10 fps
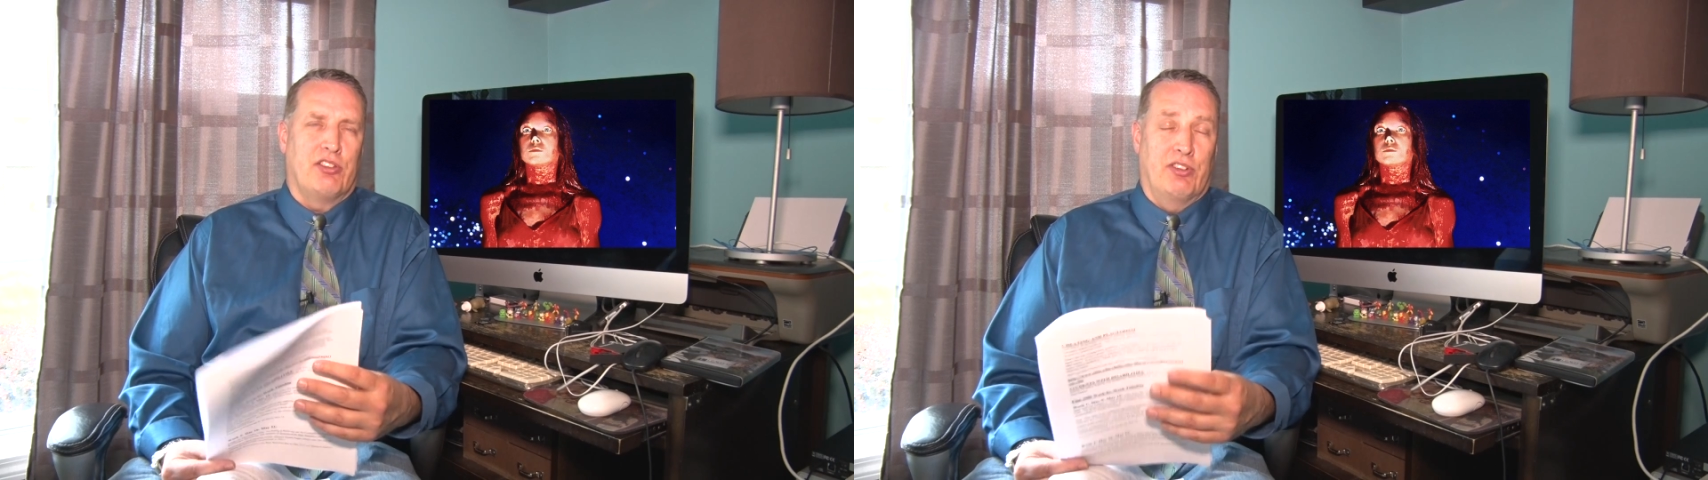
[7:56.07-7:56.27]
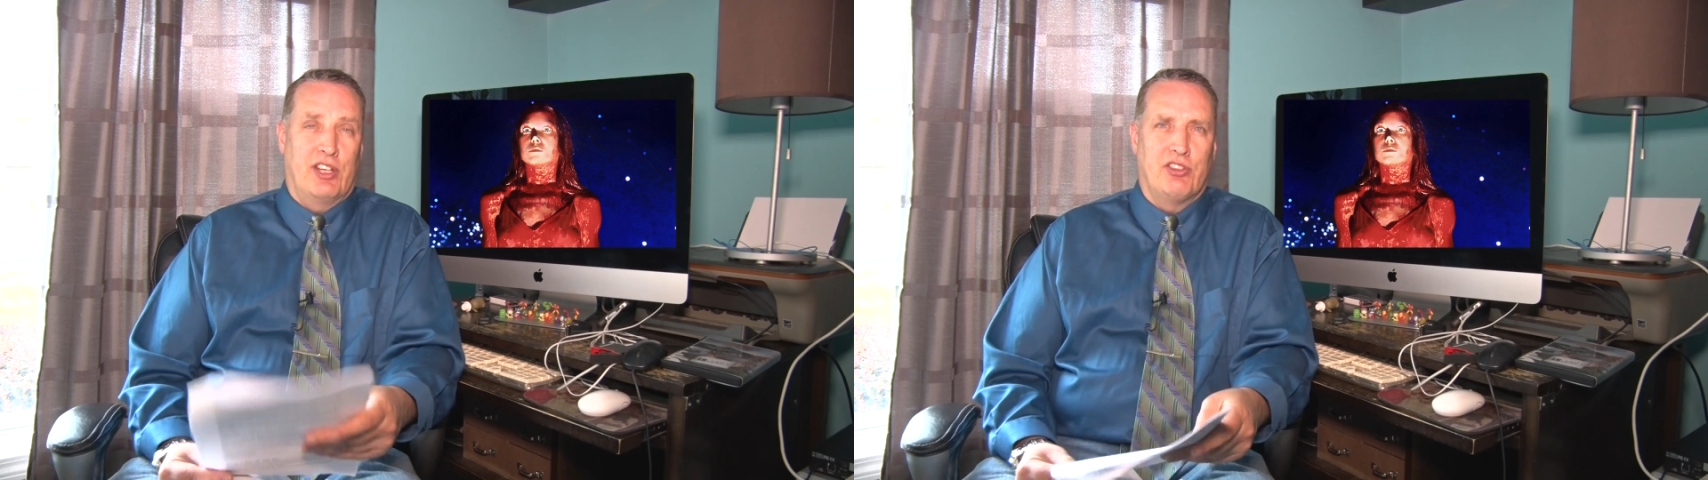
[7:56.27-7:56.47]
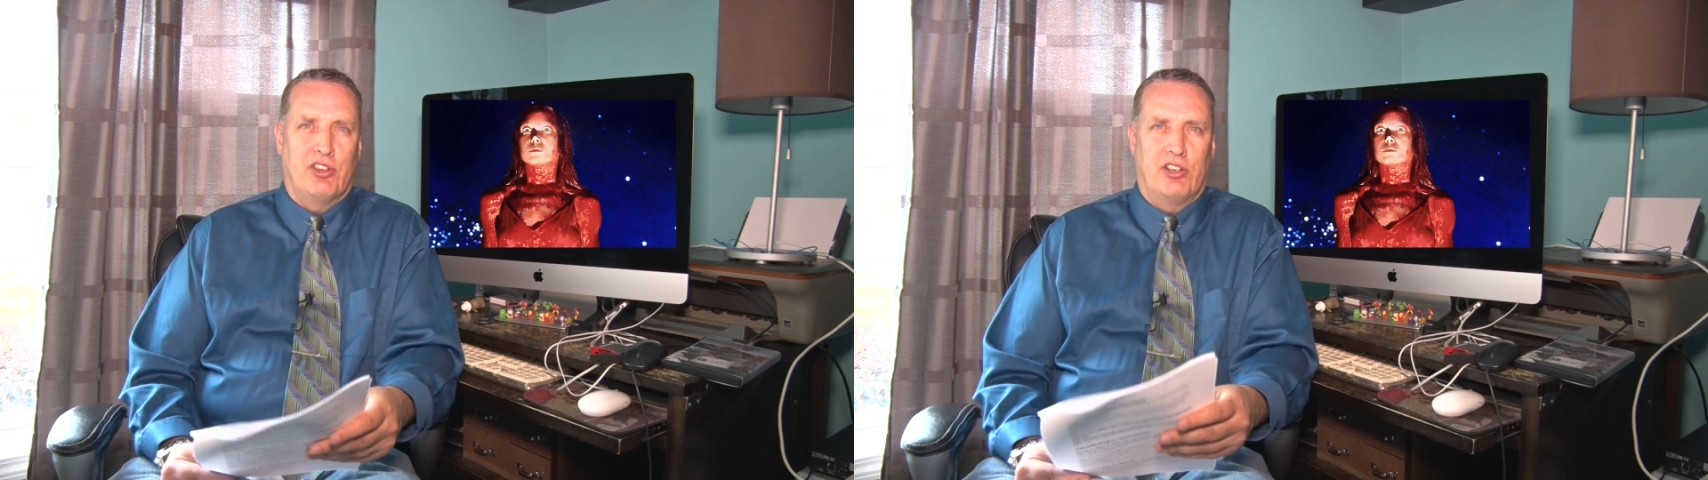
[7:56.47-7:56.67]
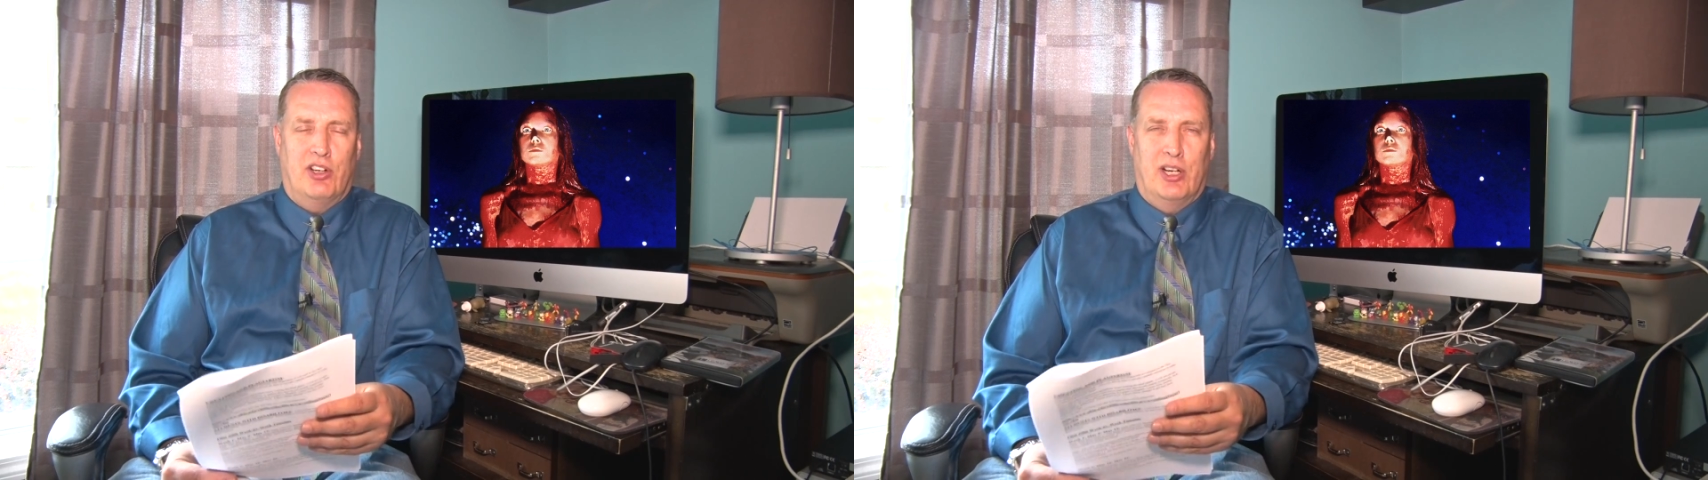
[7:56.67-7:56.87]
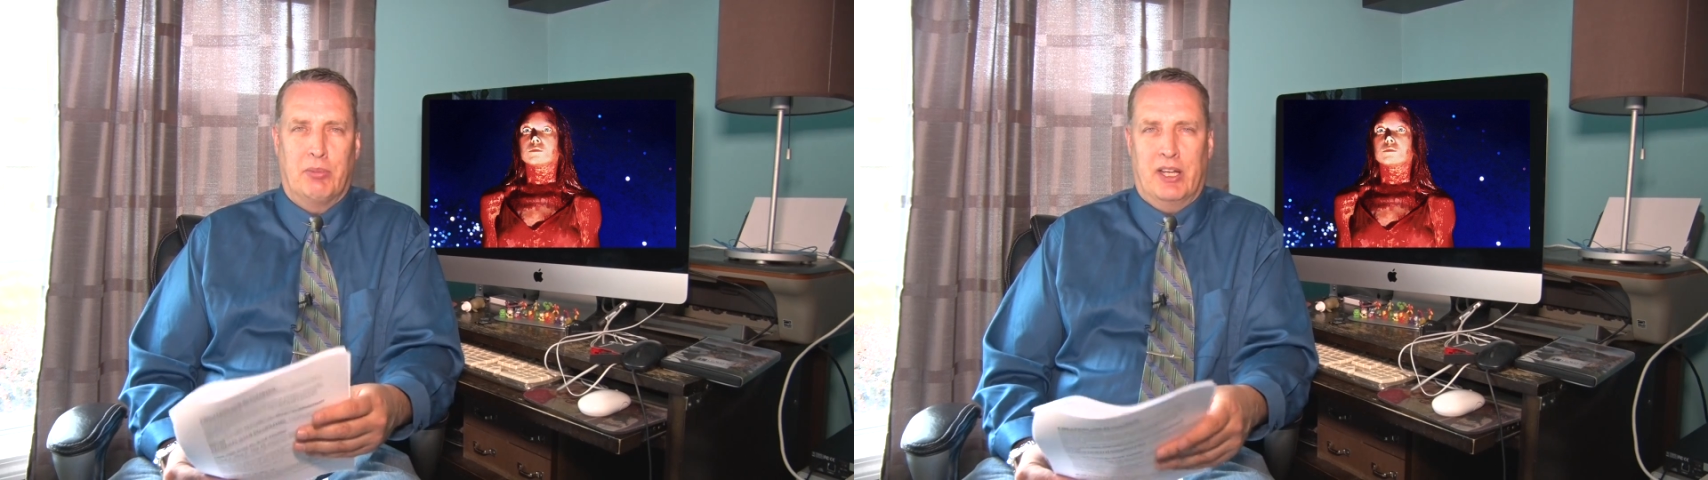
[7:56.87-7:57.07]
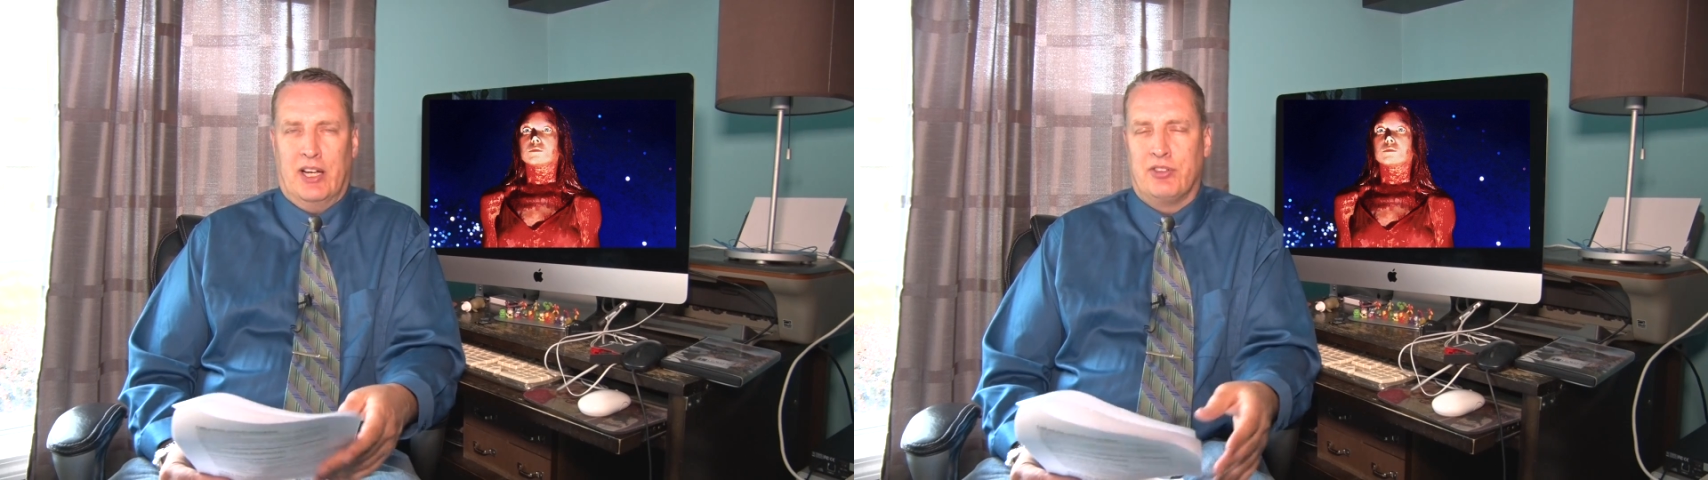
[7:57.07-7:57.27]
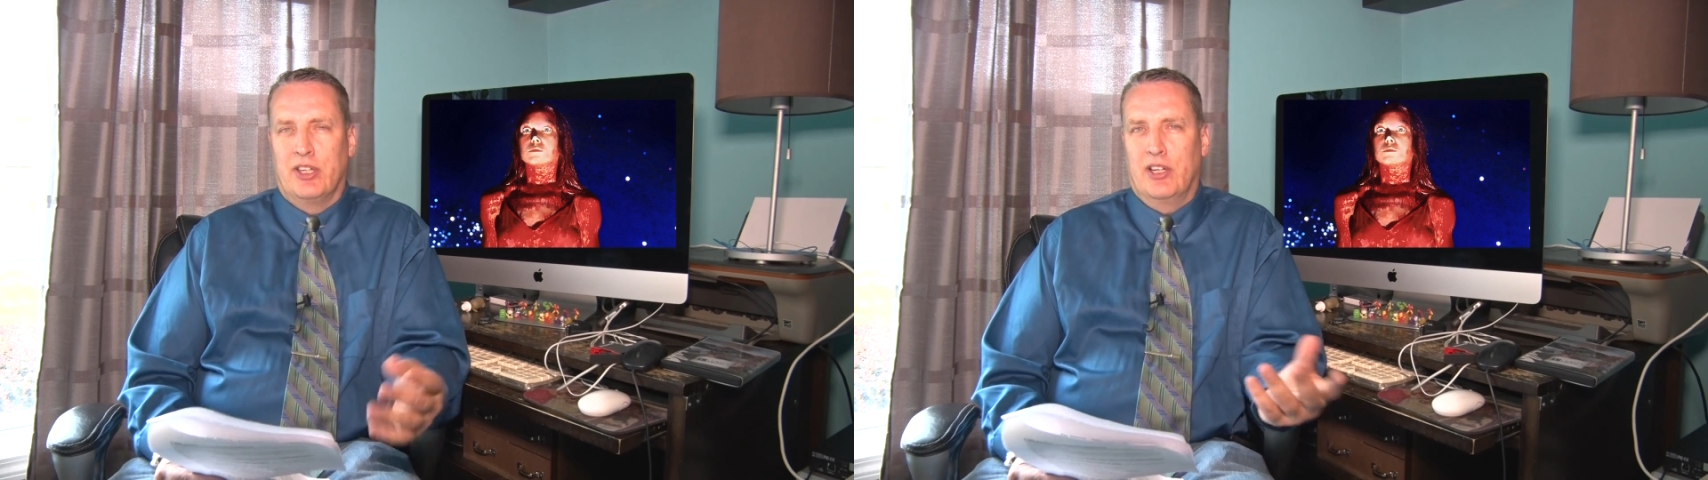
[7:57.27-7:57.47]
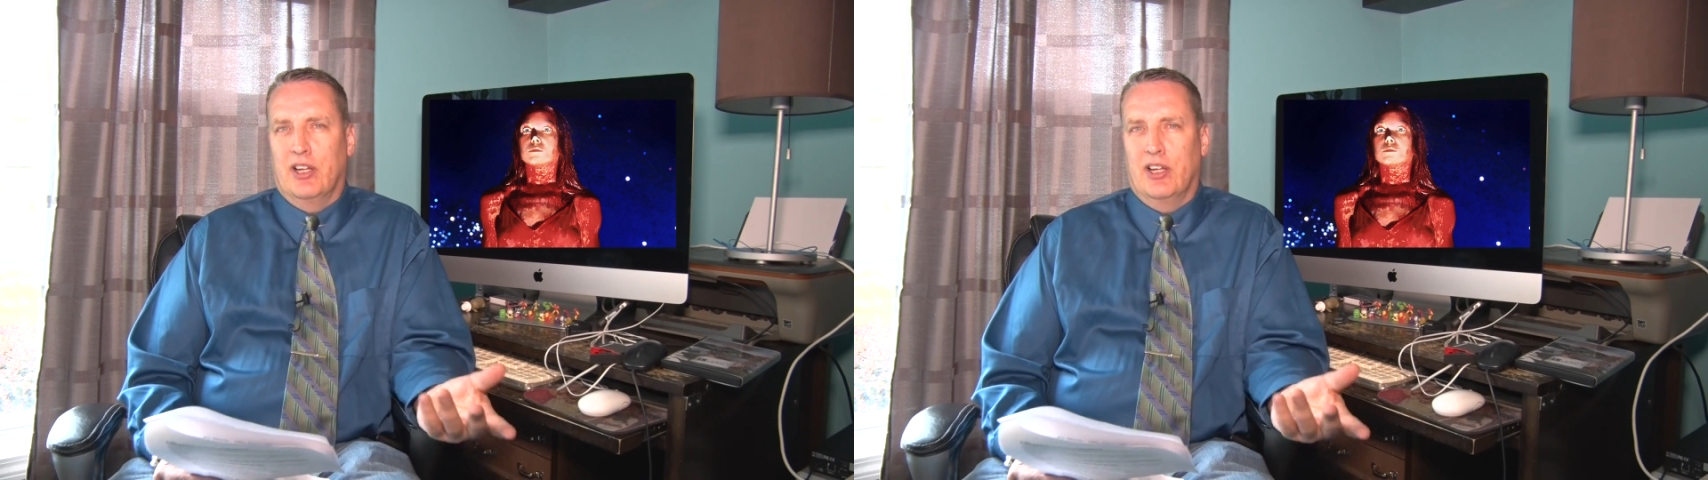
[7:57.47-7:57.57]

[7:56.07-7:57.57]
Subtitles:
or if it is on Comcast,